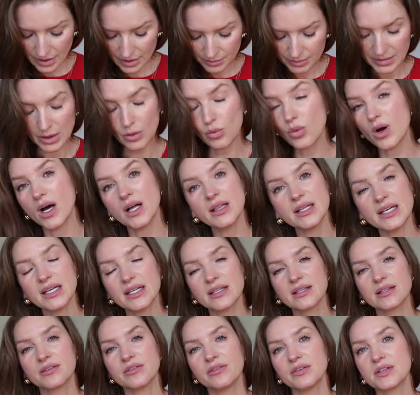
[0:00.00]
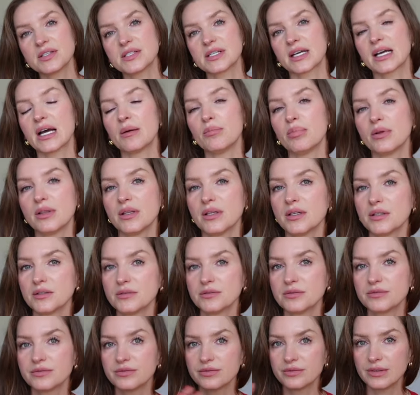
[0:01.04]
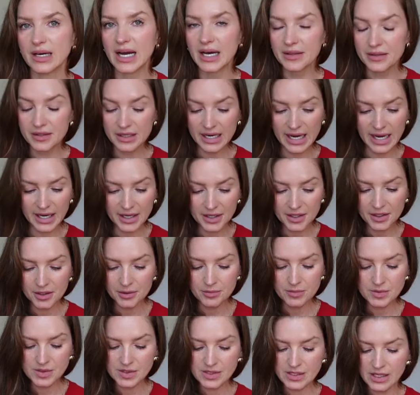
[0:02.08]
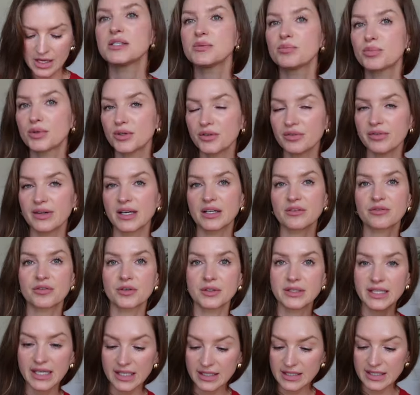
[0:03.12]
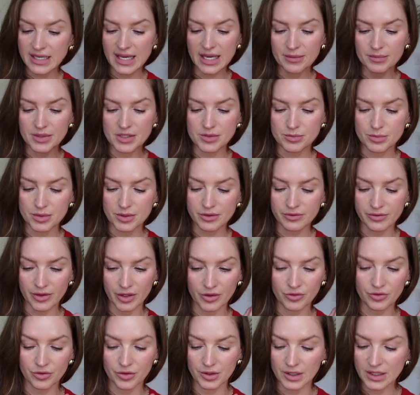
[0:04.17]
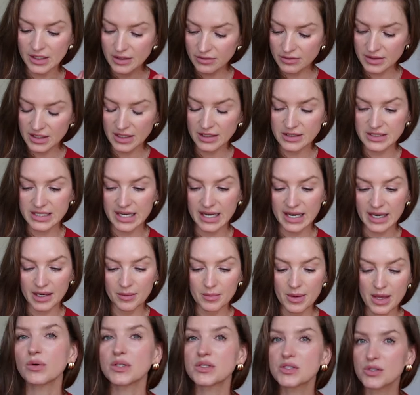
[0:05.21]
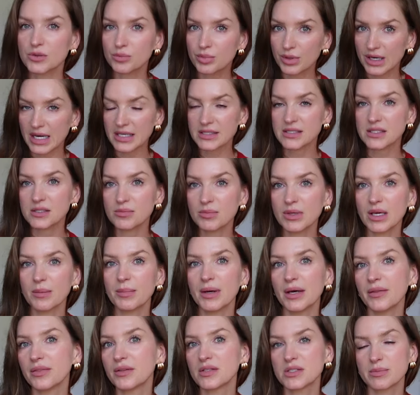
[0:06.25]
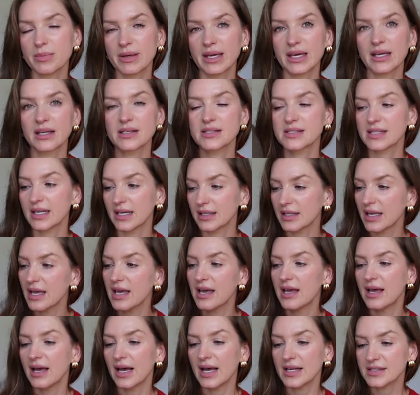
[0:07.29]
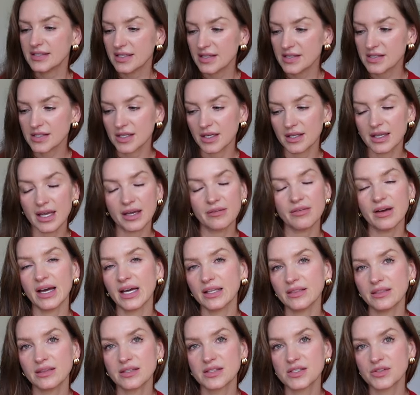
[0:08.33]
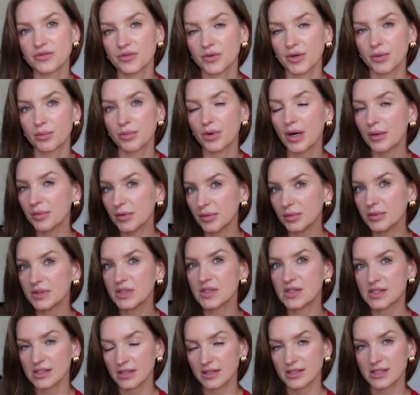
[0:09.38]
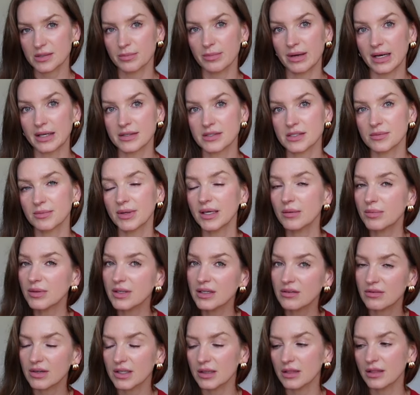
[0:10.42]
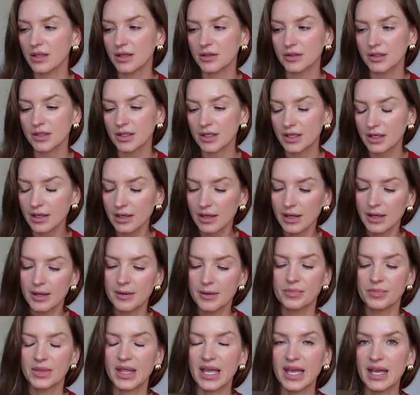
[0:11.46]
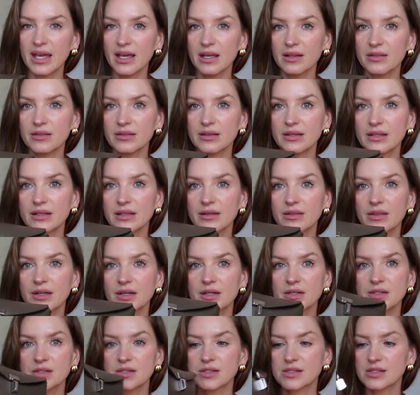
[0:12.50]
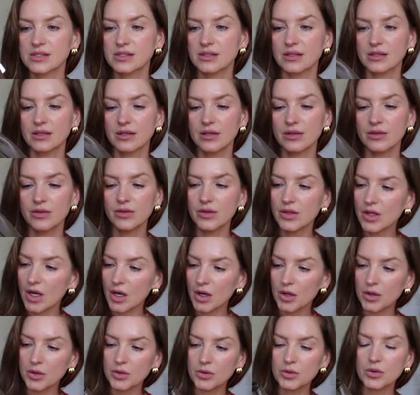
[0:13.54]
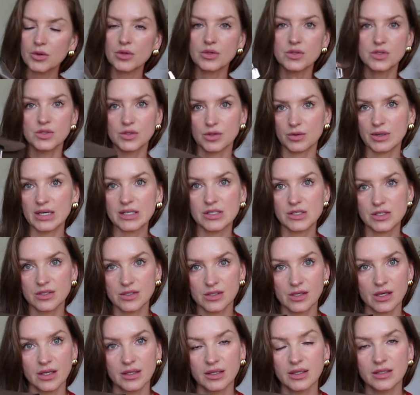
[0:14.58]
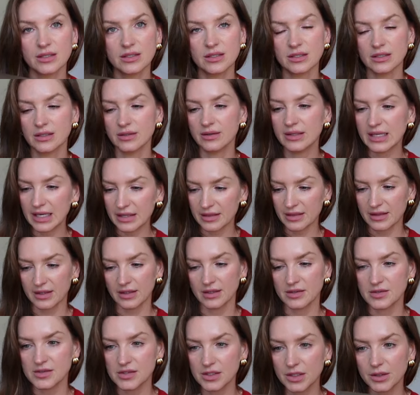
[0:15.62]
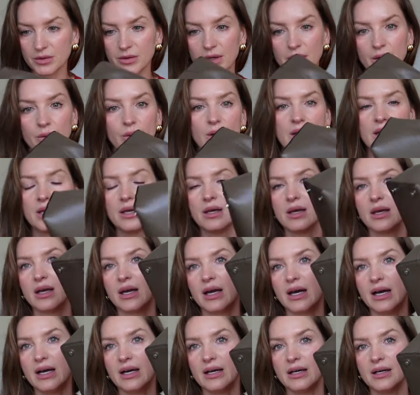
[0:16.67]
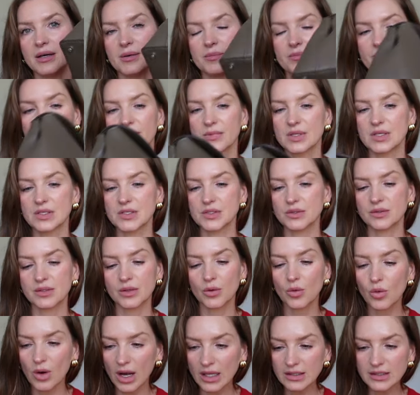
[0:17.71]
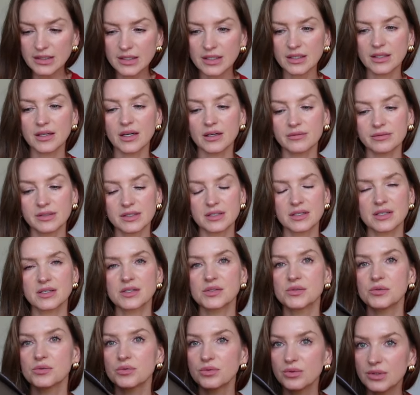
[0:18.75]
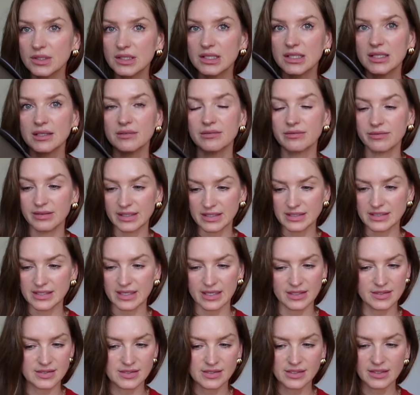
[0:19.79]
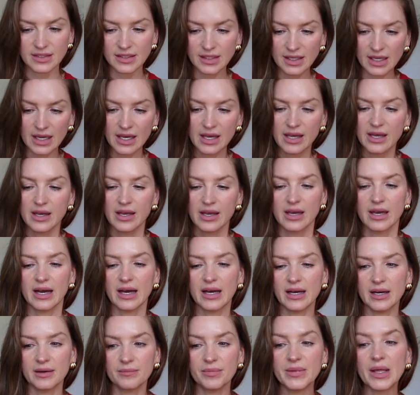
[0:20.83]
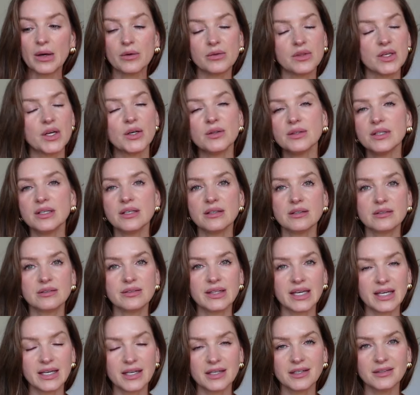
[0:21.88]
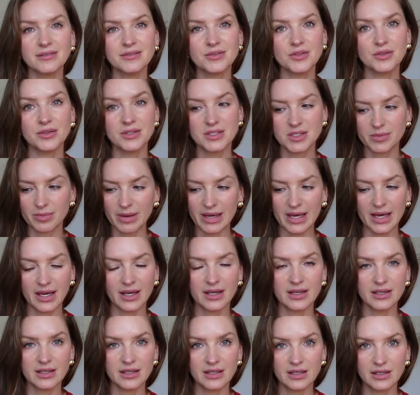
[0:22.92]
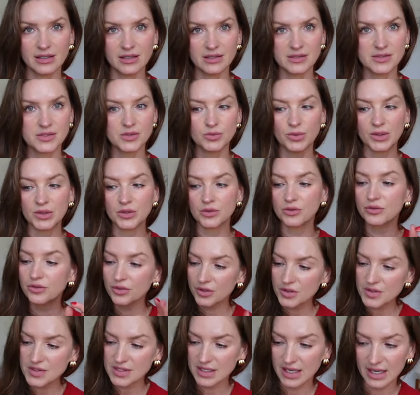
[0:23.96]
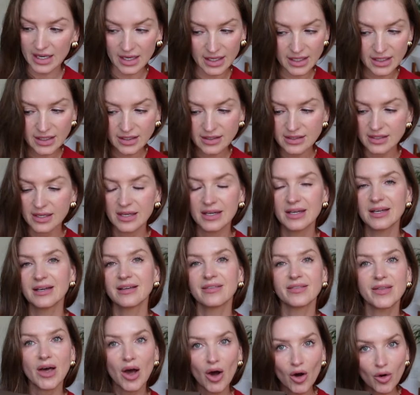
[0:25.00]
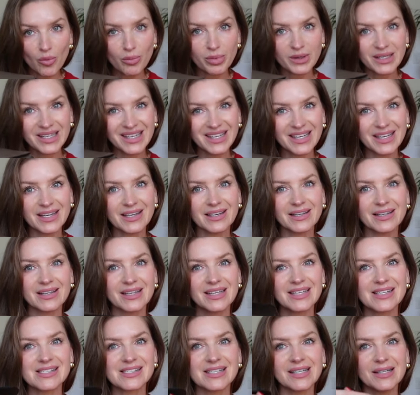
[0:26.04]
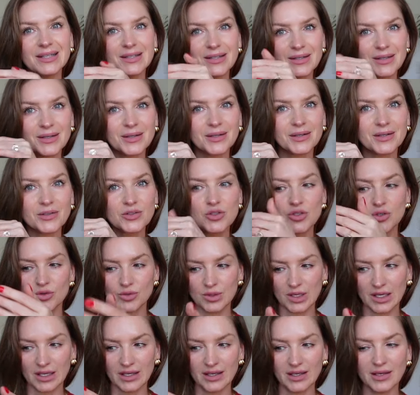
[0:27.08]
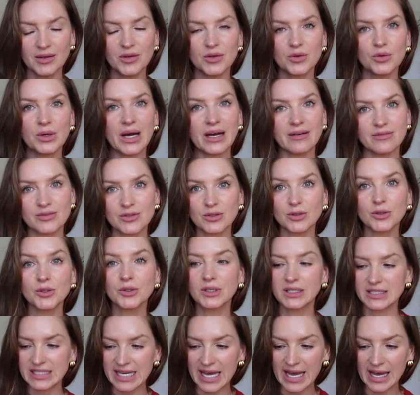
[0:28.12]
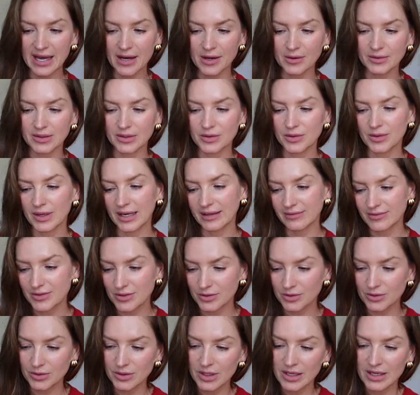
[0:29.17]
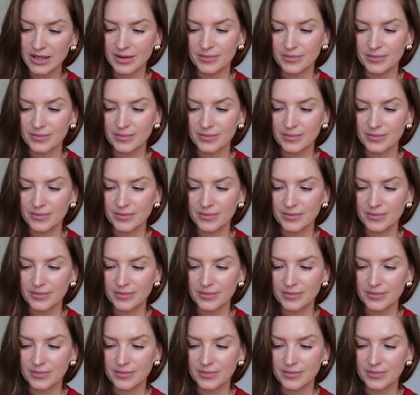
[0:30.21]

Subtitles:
my wallet, it fits a couple of other items. It's perfect for daytime, it's perfect for evening time. What surprises me about this bag is that, as I said, I've had this for probably 6 months, maybe even longer, and there's no scratches on it, nothing, zero. So the quality of it is really fantastic. Now, the only negative to this bag is when you first get it, the opening is a little tricky. You have to look down and you have to,